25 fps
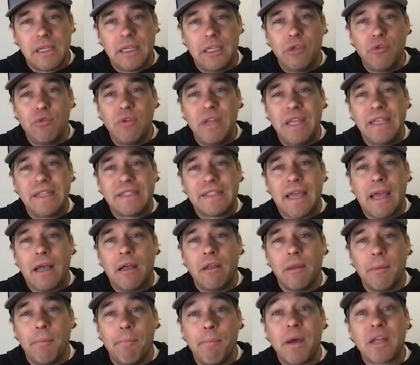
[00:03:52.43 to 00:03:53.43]
unique
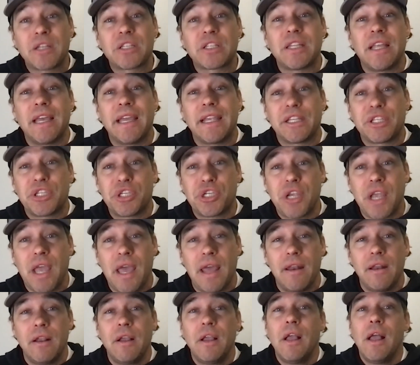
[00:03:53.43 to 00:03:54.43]
talent, much like
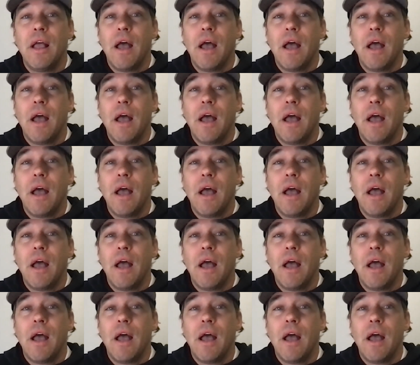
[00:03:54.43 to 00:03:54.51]
Chet,